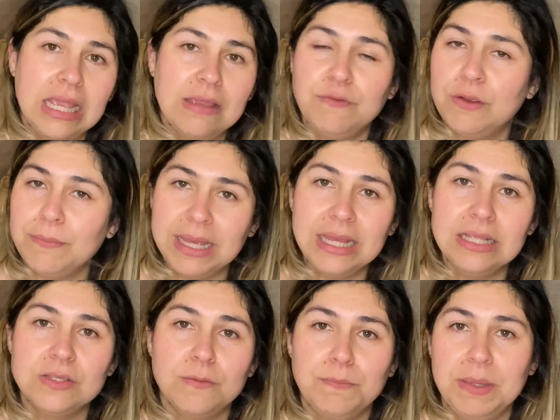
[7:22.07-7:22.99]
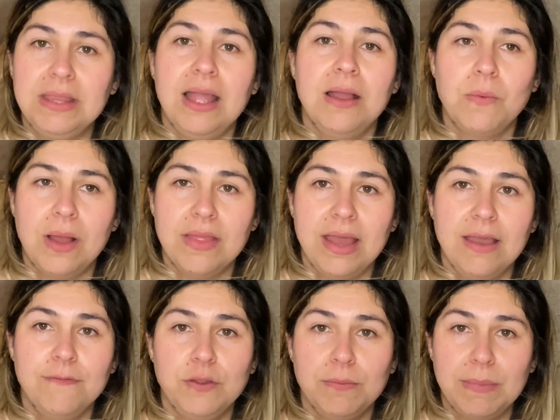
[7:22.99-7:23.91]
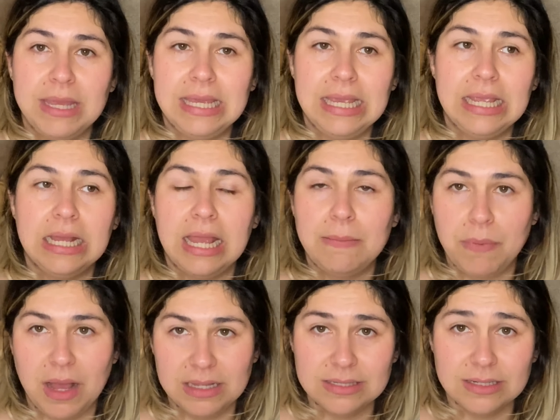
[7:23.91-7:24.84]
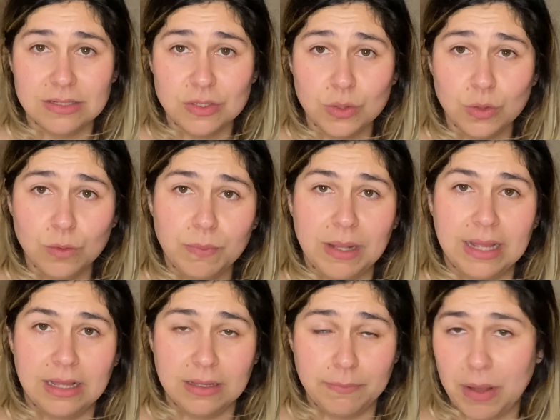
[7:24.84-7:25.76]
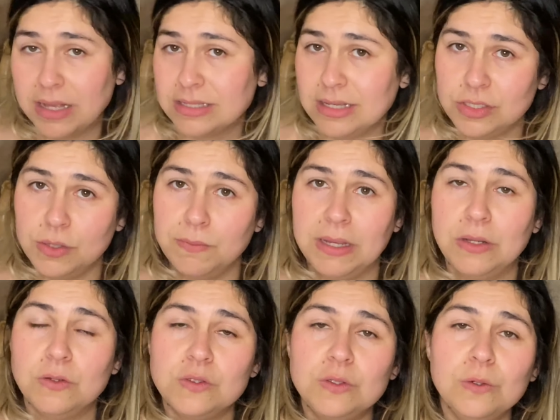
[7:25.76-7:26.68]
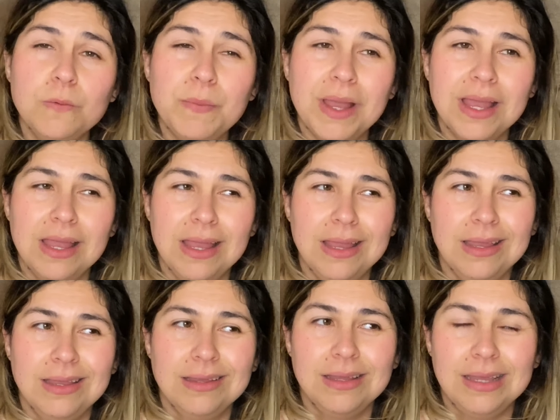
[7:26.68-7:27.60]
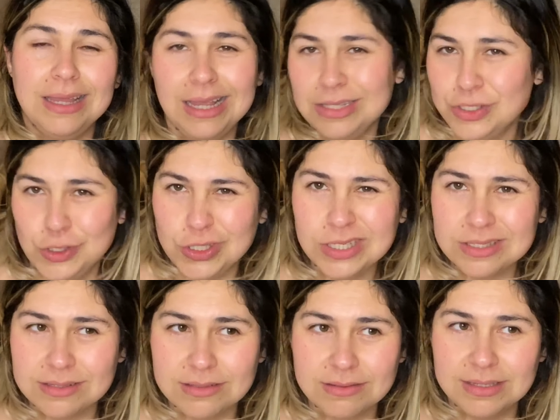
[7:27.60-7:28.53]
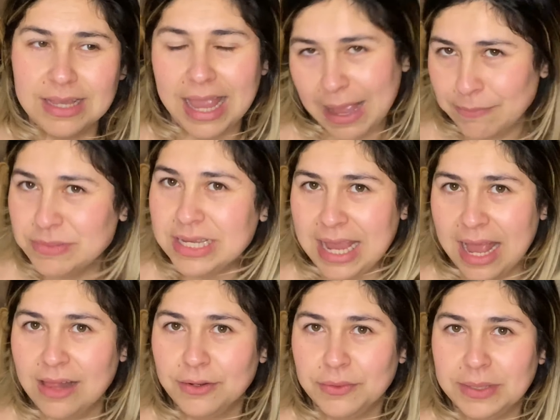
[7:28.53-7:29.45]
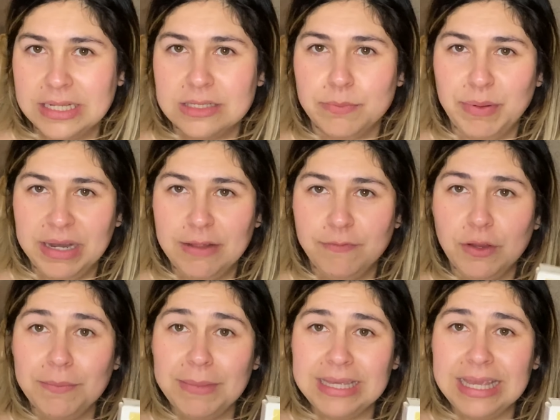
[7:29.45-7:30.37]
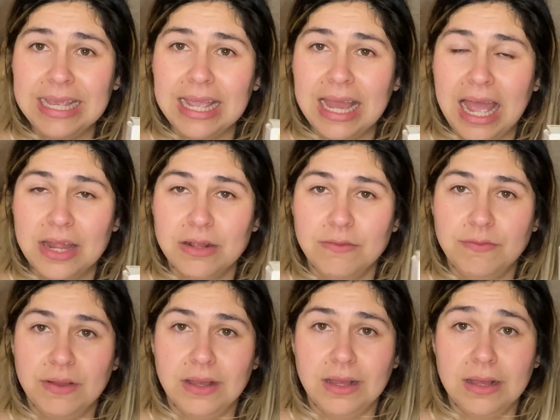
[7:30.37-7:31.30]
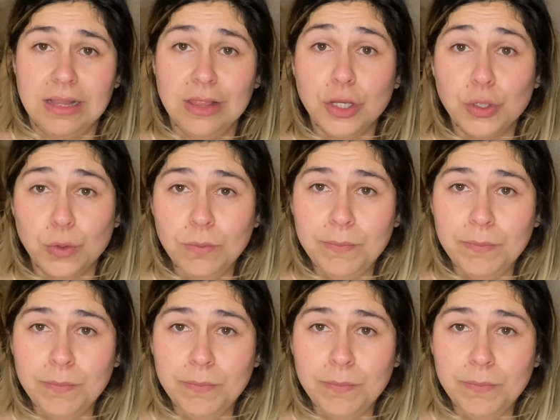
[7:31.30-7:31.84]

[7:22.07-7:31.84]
If you're making sopita aguada, if you're making a pasta soup, like pasta tomato soup, it's just empty calories. But if you're making it out of a legume